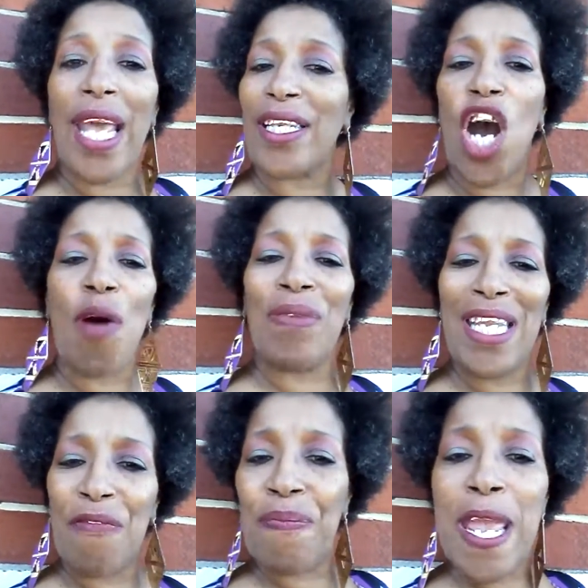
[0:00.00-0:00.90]
that
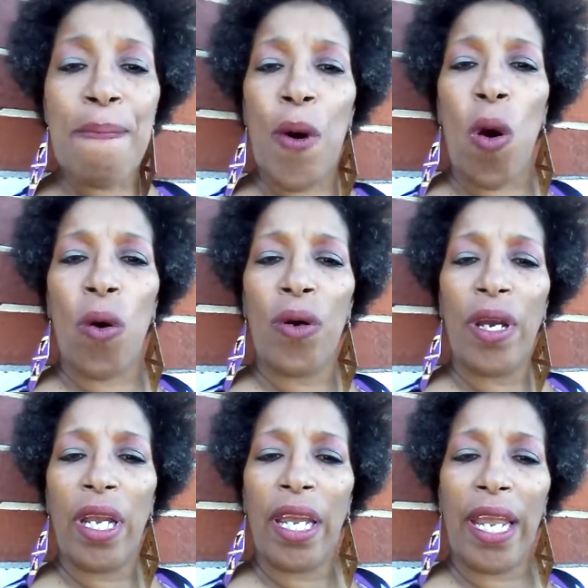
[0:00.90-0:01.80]
uplift people
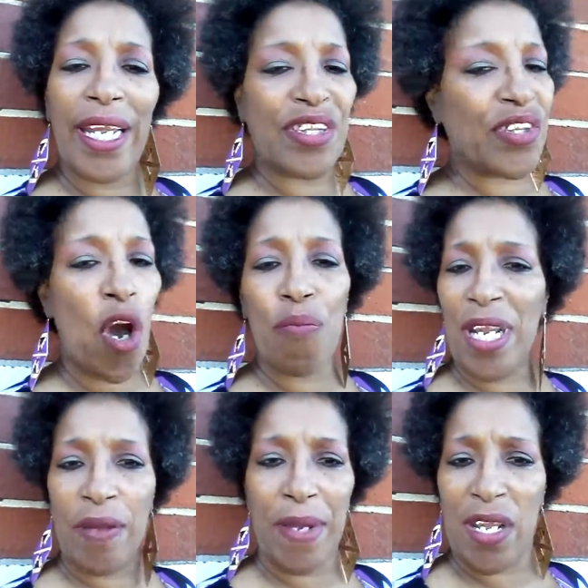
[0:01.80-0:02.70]
in so
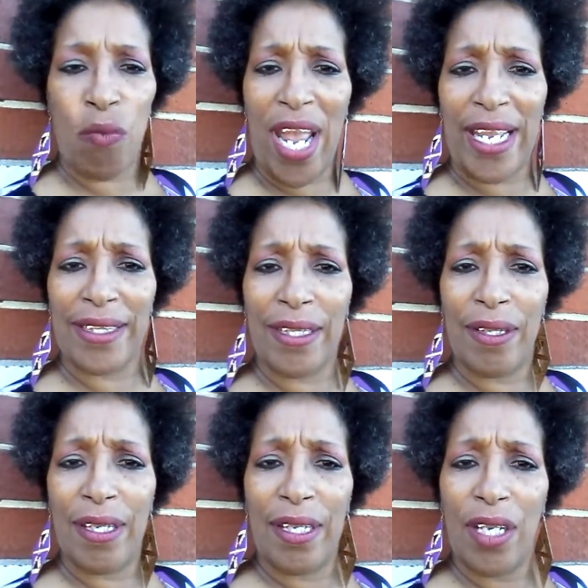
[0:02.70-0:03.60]
many, many ways.
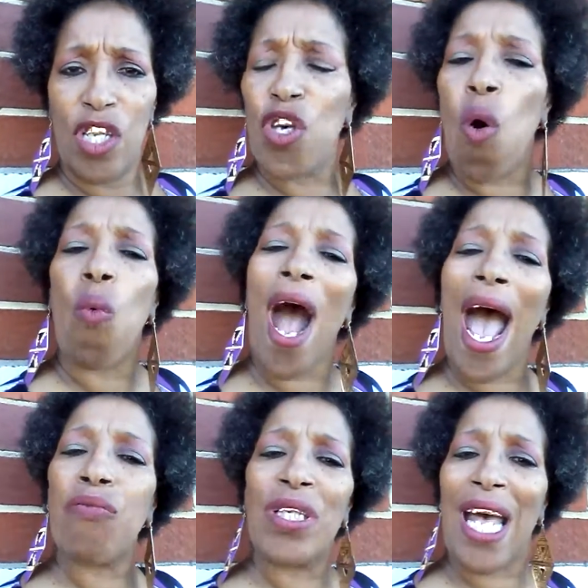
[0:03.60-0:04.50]
So
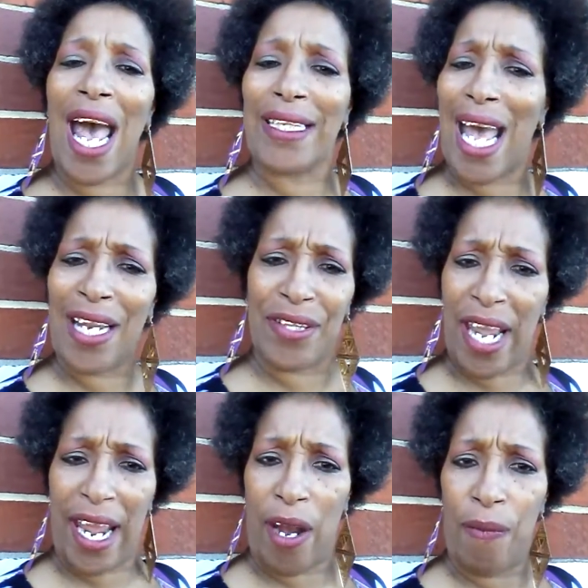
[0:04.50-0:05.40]
why would I not
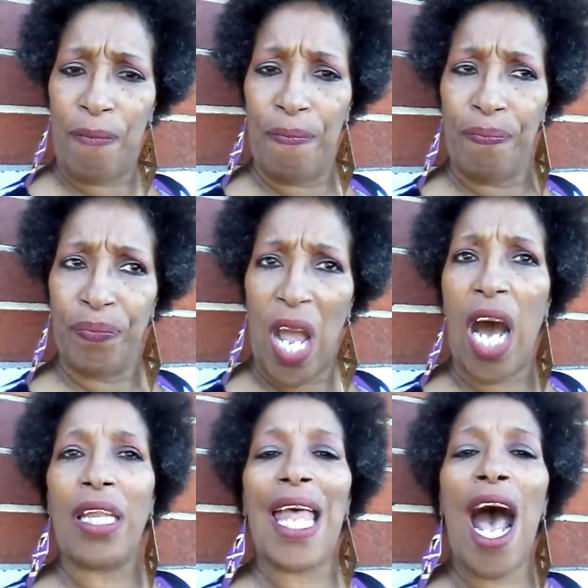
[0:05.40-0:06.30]
dare
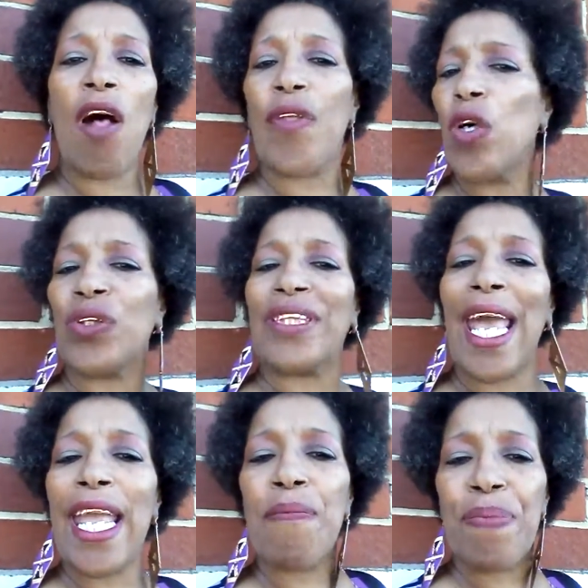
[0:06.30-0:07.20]
allow those
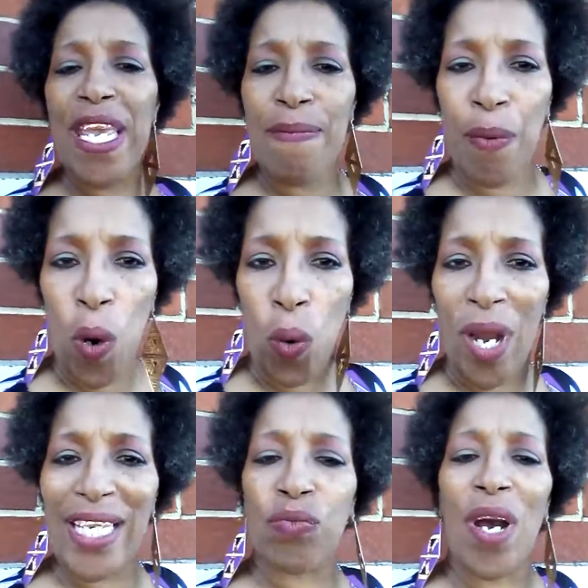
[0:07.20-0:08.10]
same
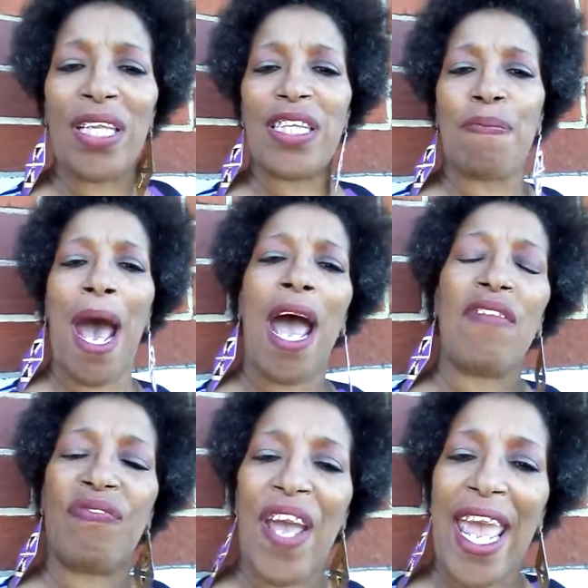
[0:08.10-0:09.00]
people, as well as
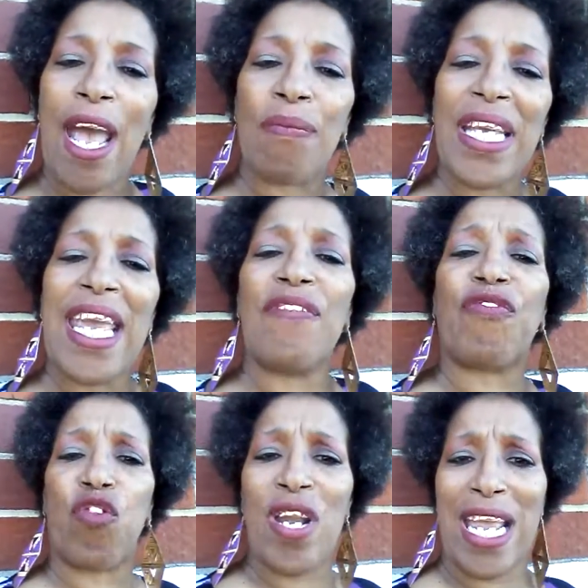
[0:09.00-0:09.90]
my family
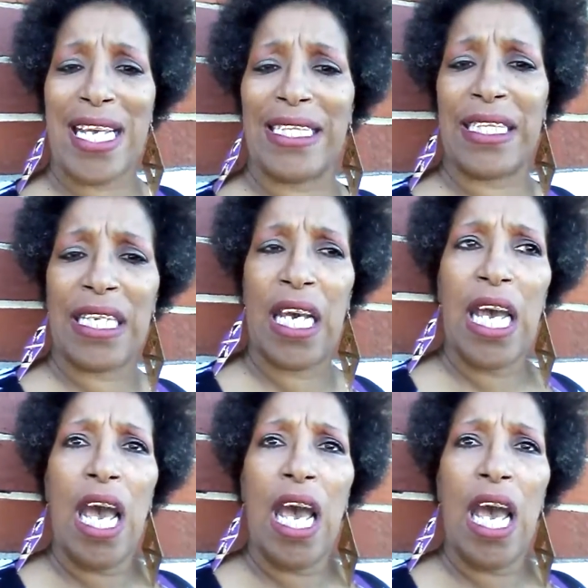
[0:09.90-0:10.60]
and friends,